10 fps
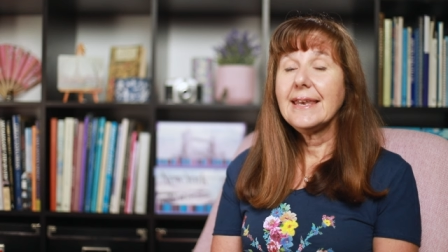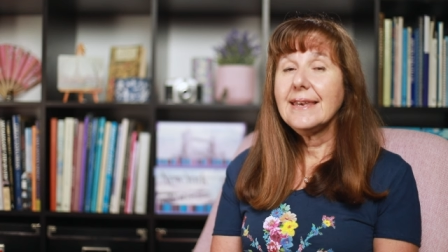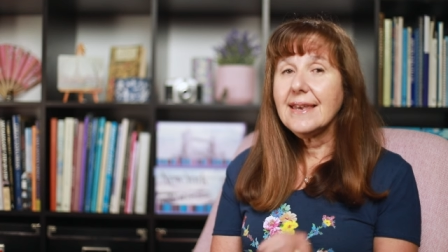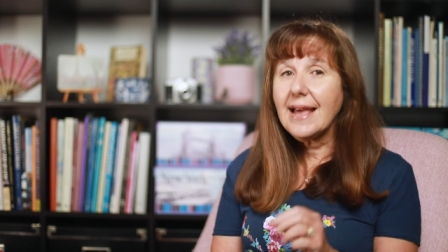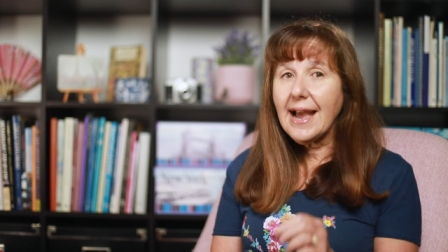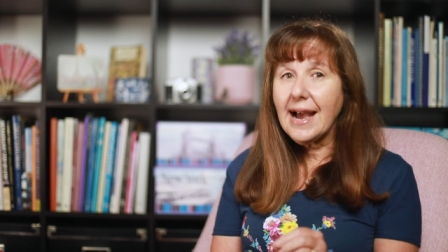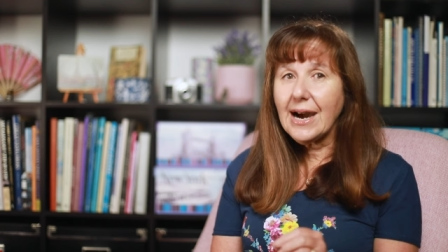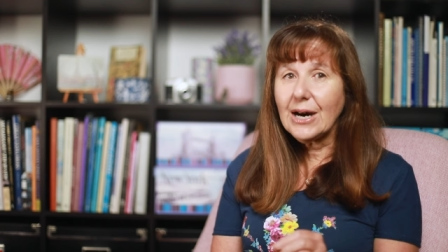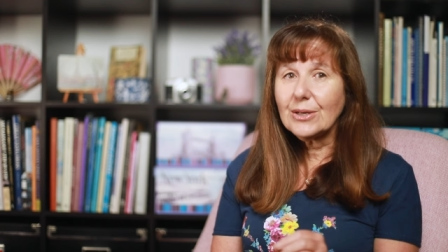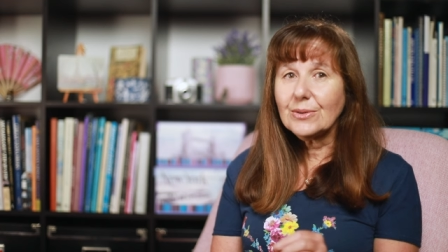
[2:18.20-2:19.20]

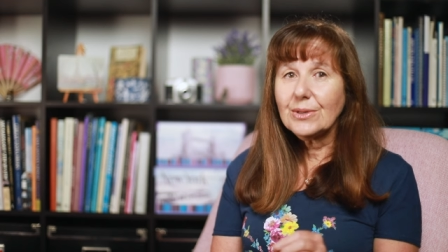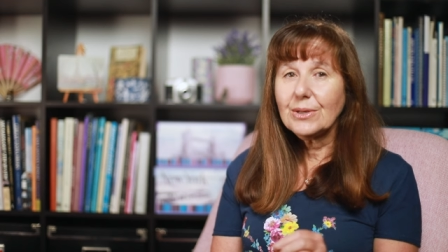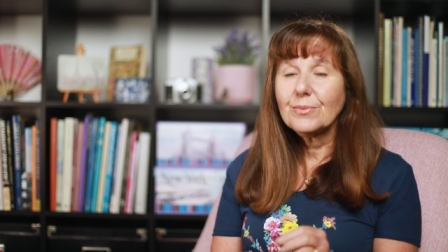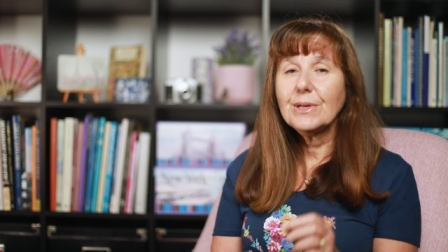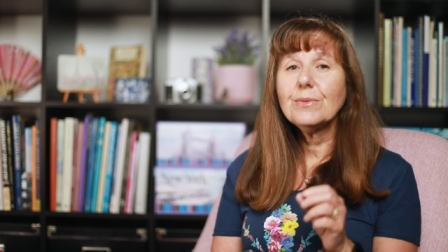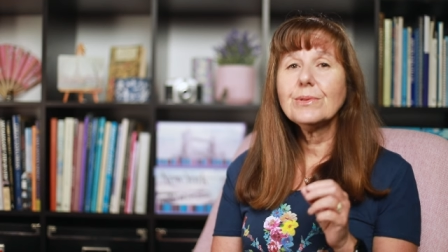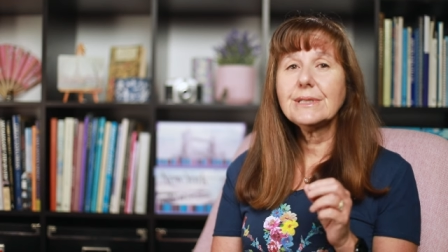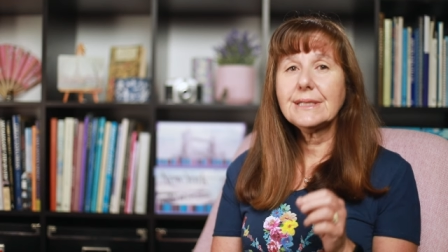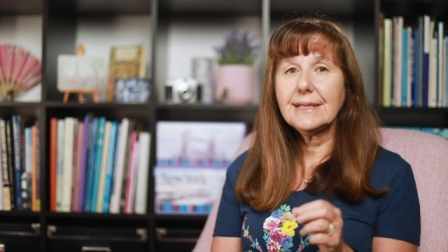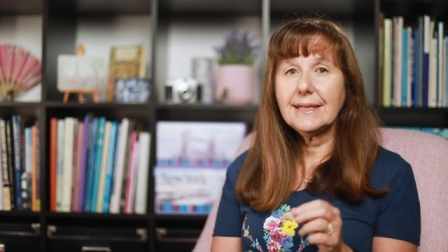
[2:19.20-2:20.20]
Now we will
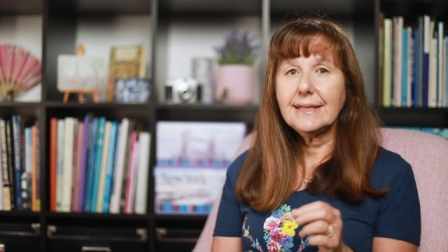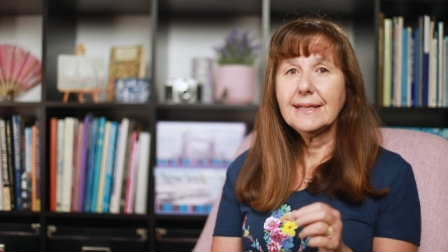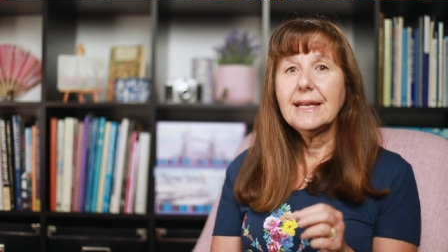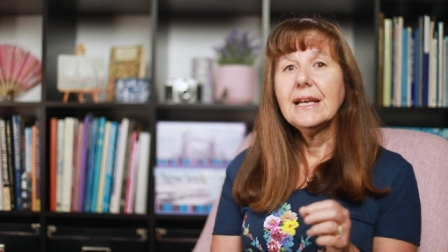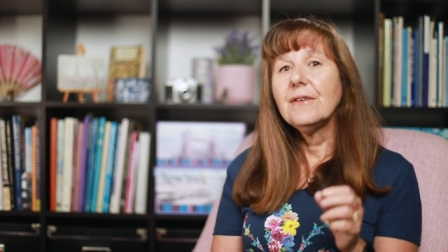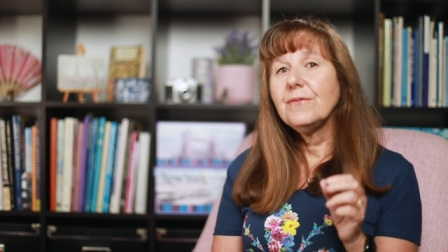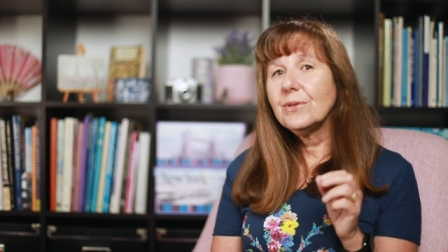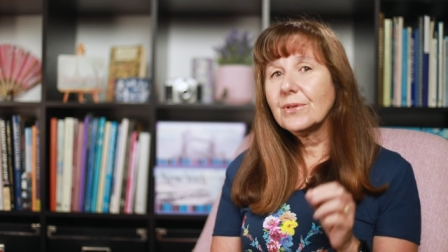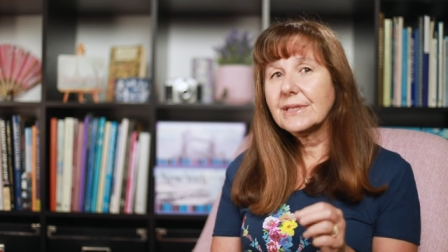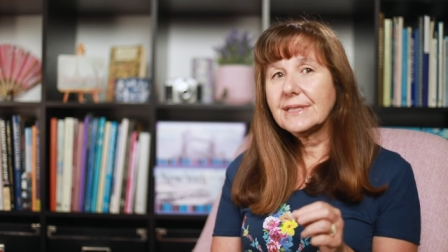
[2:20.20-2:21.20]
see if
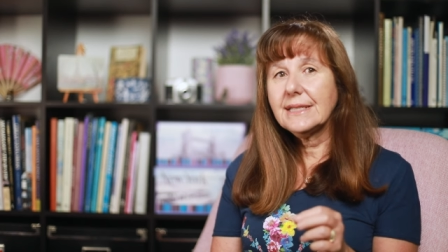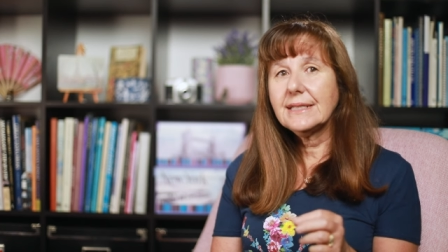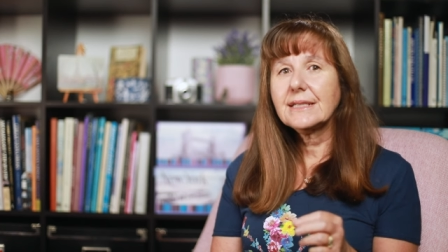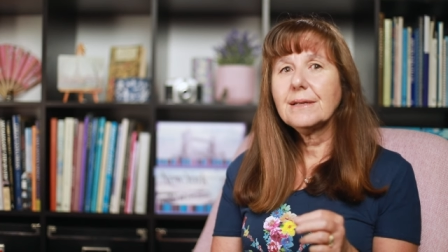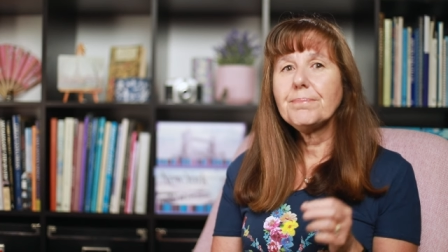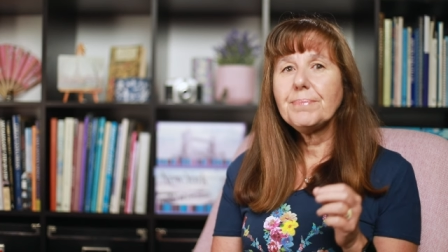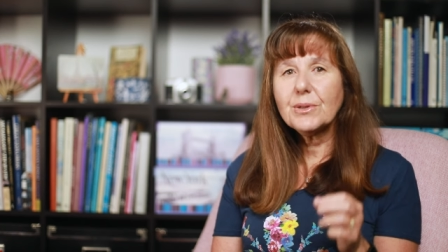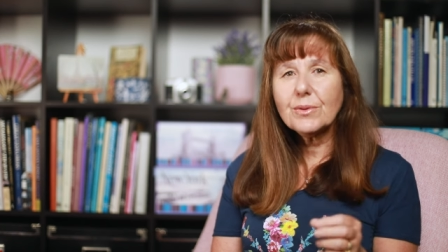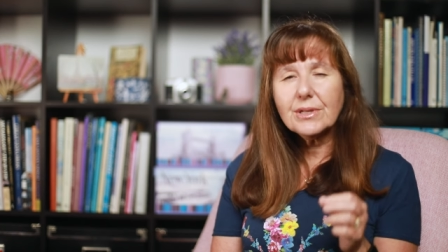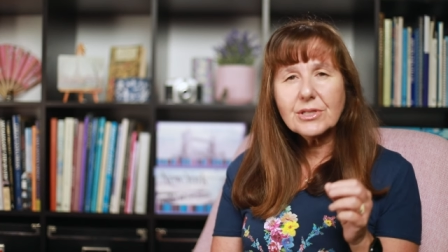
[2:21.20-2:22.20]
Ulysses can
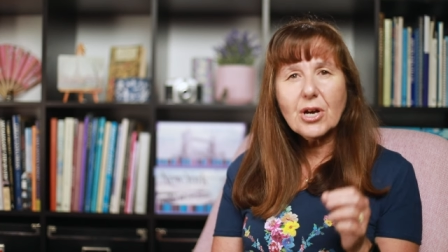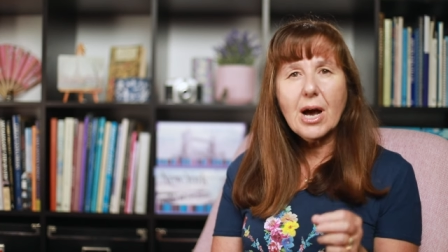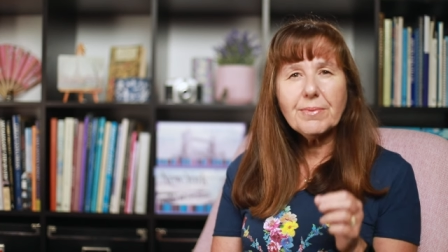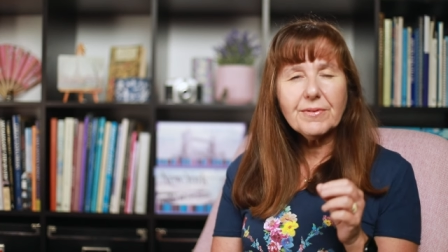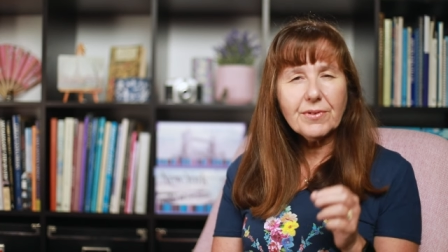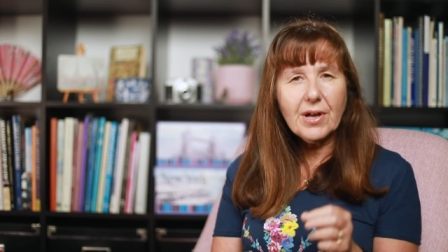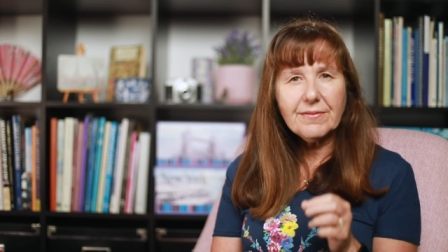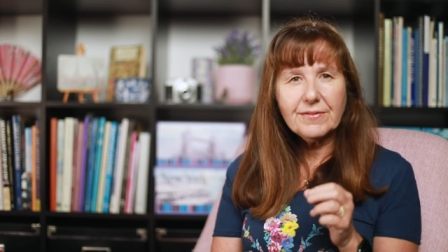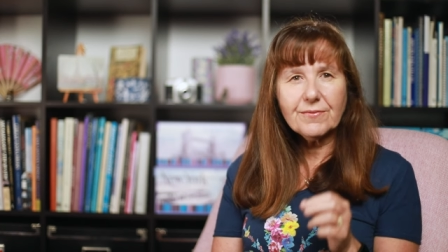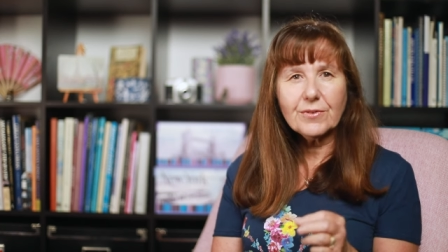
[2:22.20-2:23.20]
build the type of
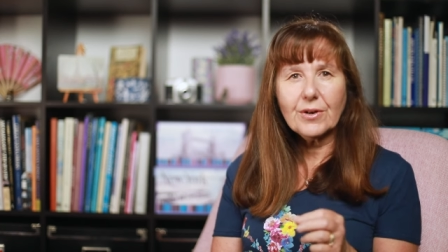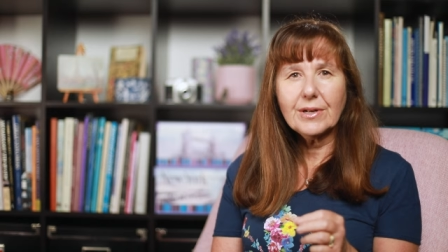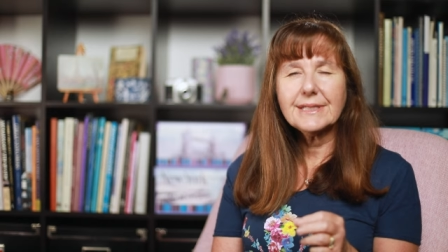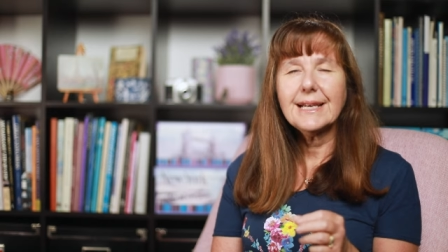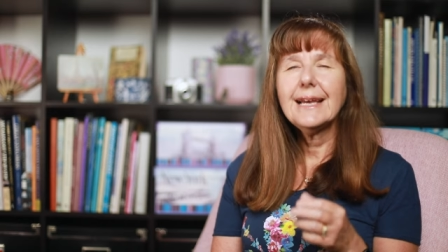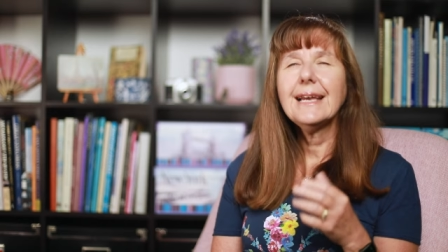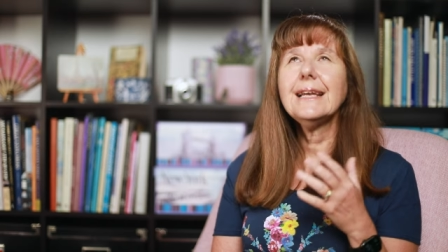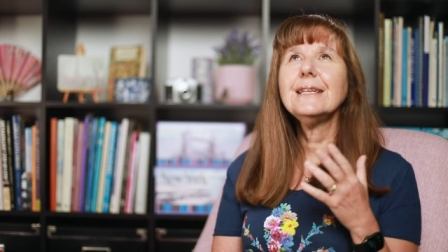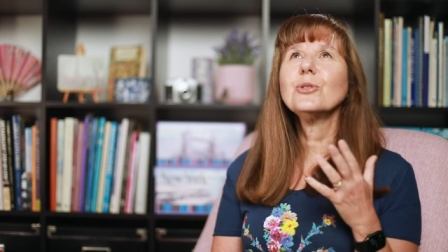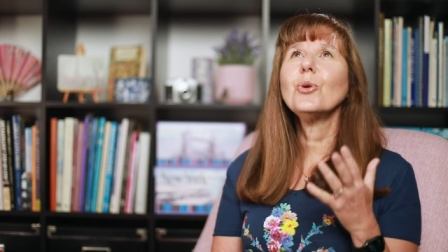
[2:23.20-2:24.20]
life in Florence
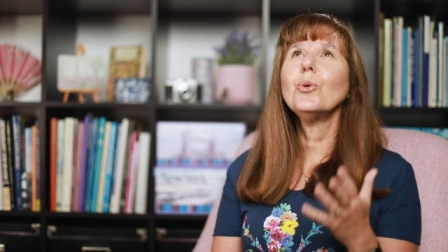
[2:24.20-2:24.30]
he has